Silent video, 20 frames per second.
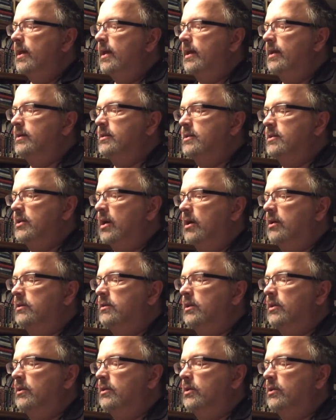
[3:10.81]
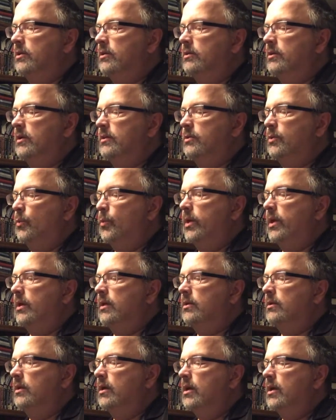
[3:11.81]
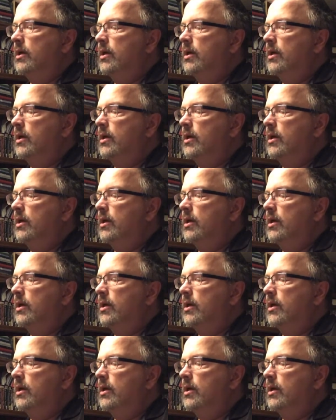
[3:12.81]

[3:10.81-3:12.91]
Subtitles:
and a dark little girl at the wheel,